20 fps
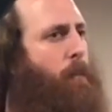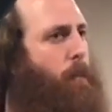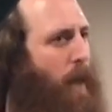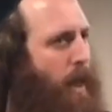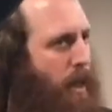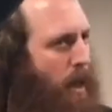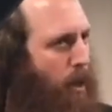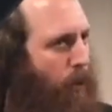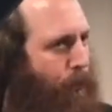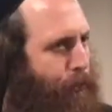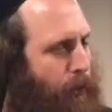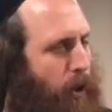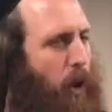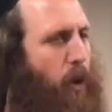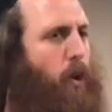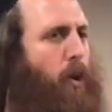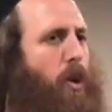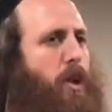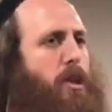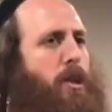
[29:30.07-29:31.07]
making
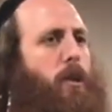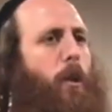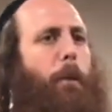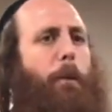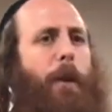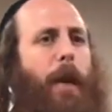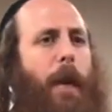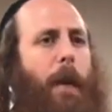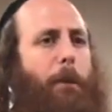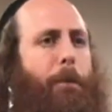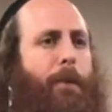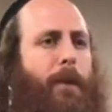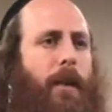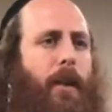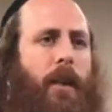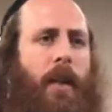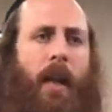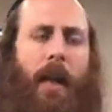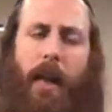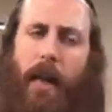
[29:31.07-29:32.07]
phone calls to
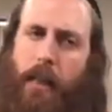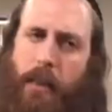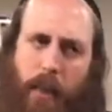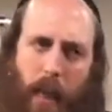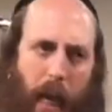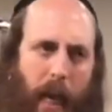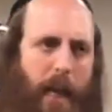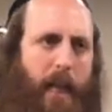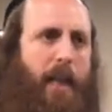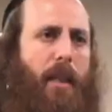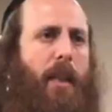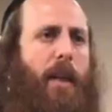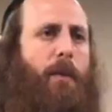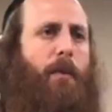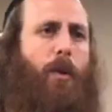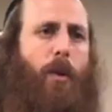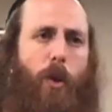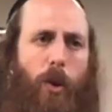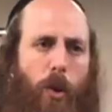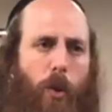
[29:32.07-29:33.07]
people and telling
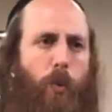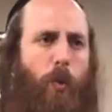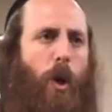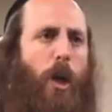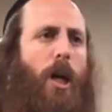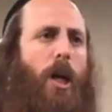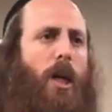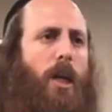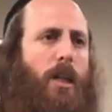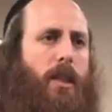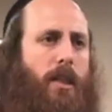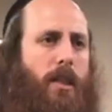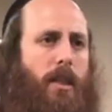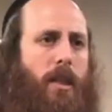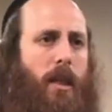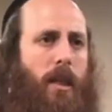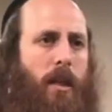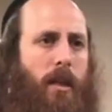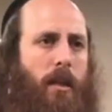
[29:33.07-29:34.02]
them good words.